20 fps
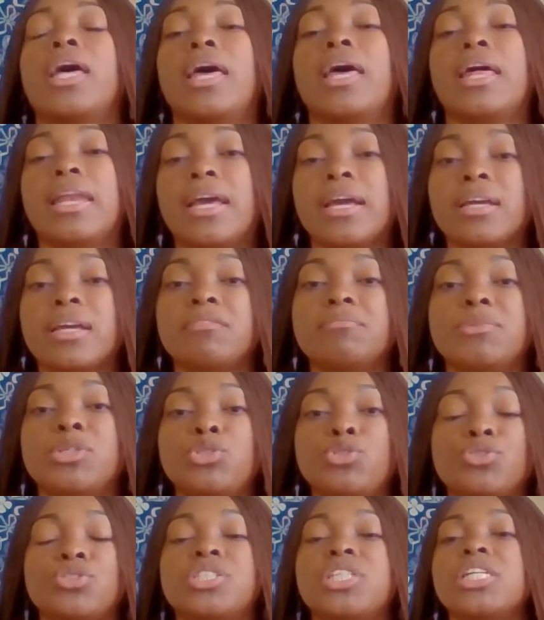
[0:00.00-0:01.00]
and negative
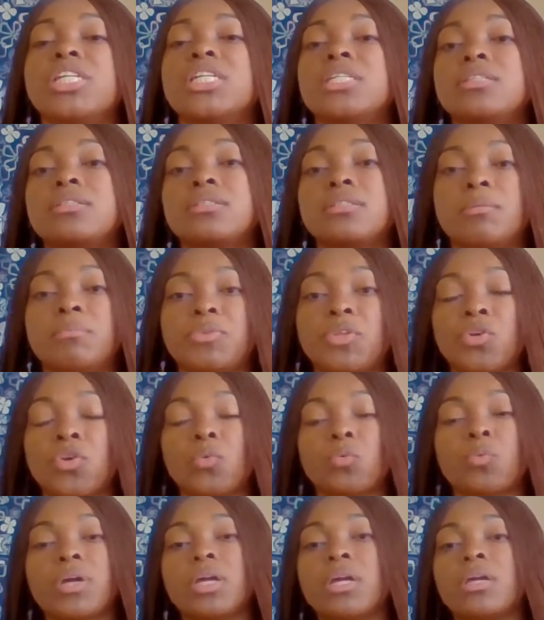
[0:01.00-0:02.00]
means you're taking something
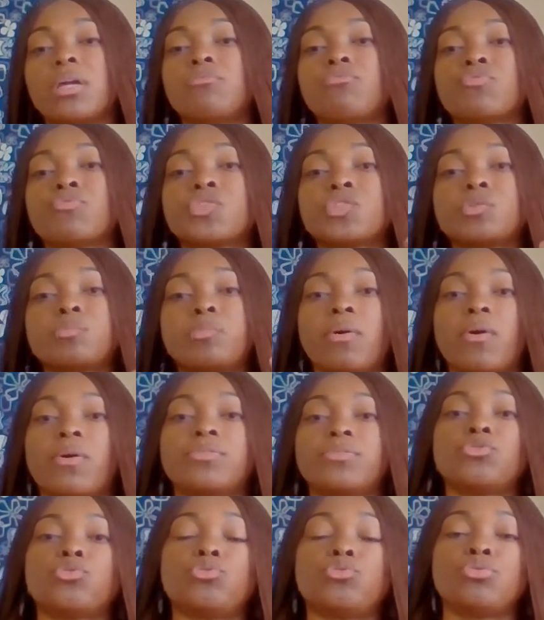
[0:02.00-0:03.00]
away in
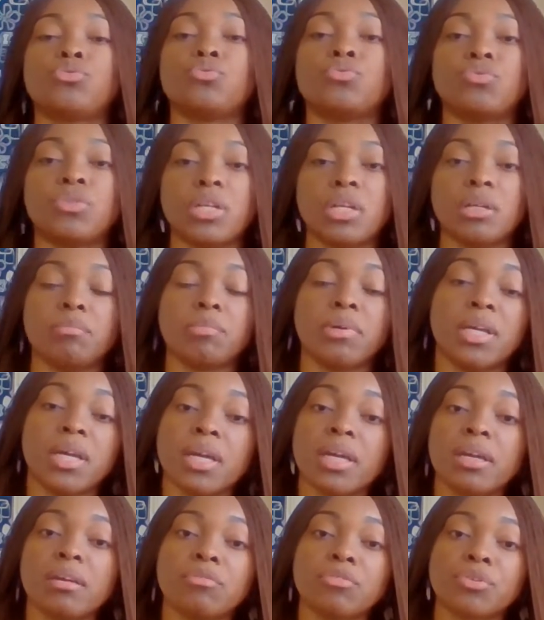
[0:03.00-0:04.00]
response to the
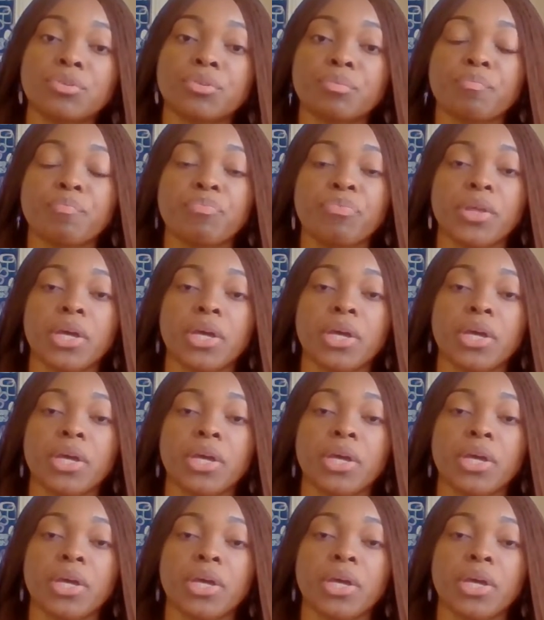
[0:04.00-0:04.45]
behavior.